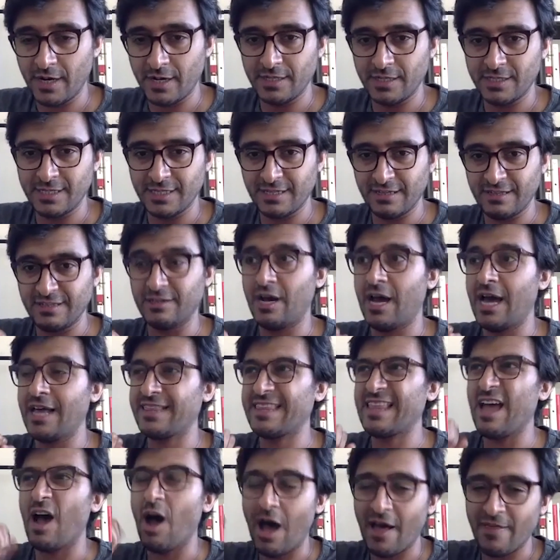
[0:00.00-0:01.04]
It says
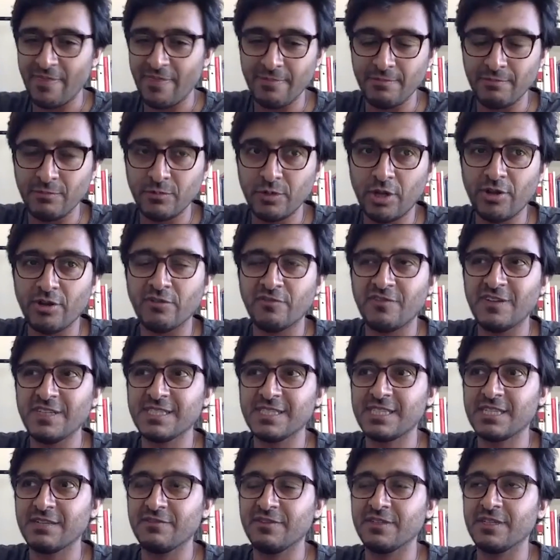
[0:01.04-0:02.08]
not
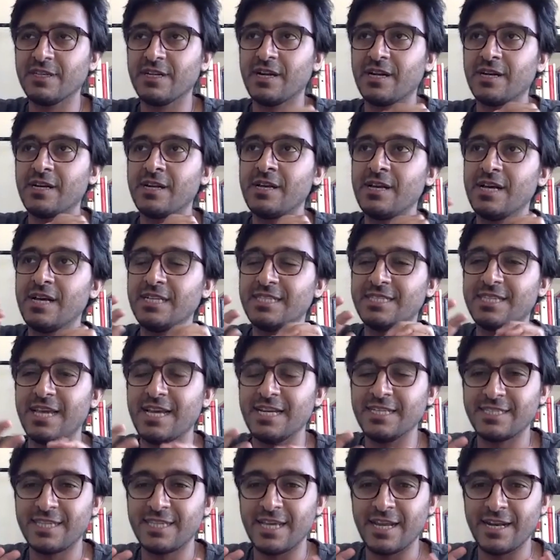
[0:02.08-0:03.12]
offensive, and
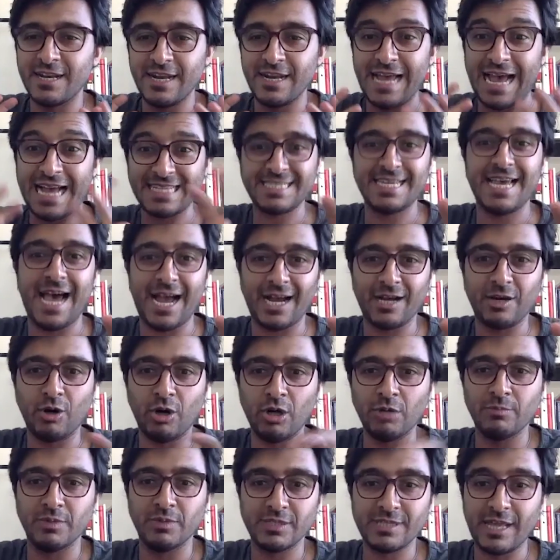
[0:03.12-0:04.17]
it's an attack
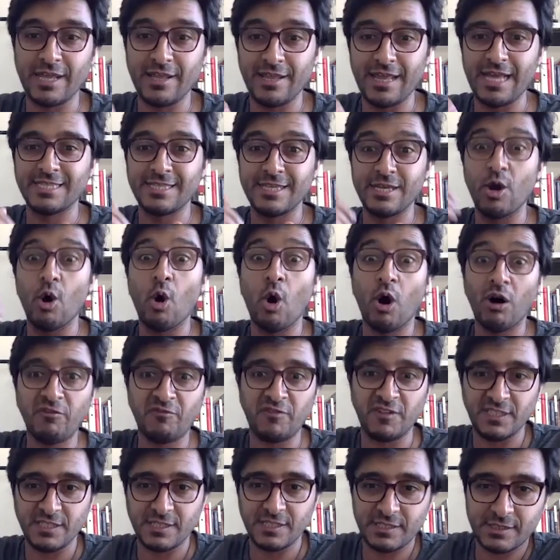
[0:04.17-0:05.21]
almost, and at the
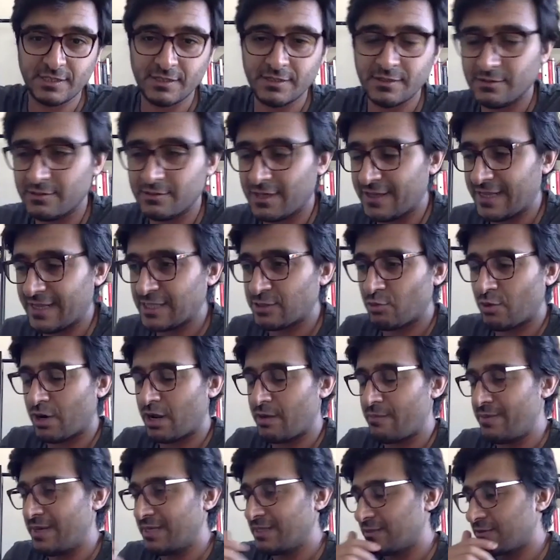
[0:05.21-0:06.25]
offense, right? That's what I
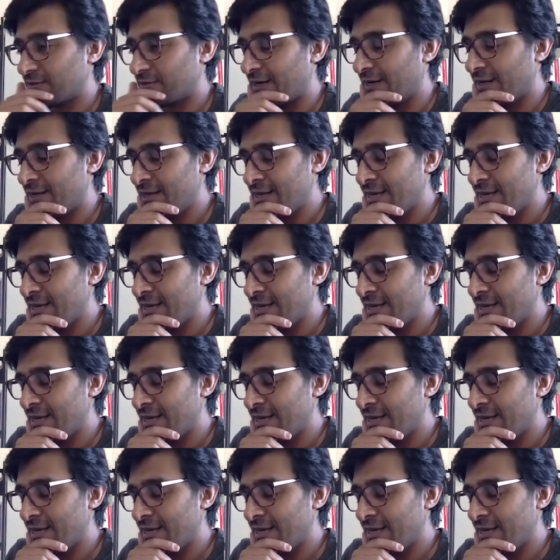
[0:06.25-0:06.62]
meant, right?